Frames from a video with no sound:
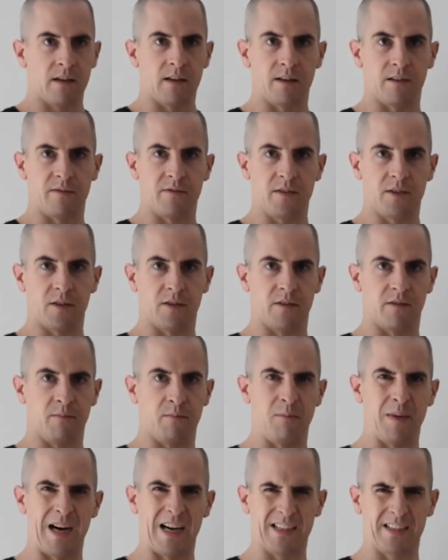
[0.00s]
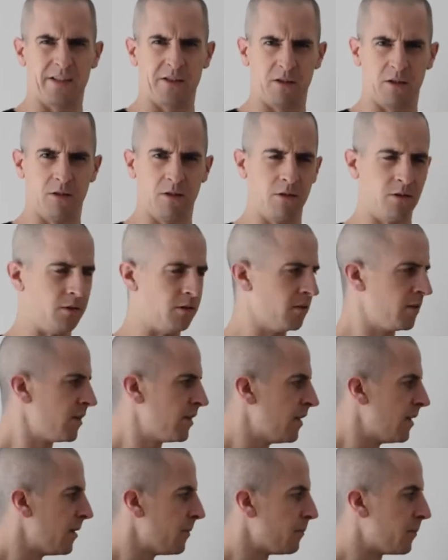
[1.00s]
of sort of mass or load,
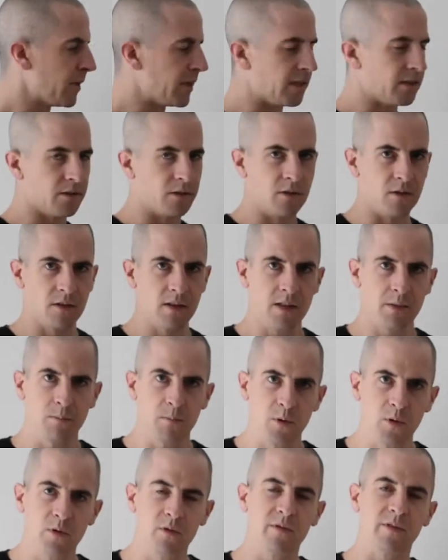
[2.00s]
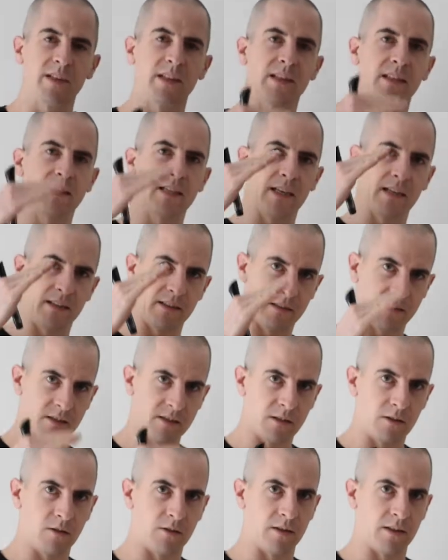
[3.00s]
but you're only moving the tendon
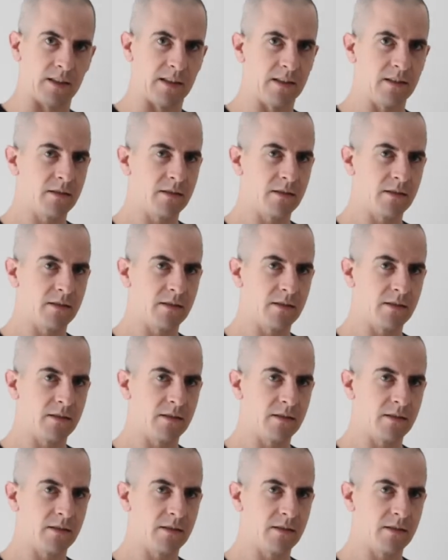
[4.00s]
slowly.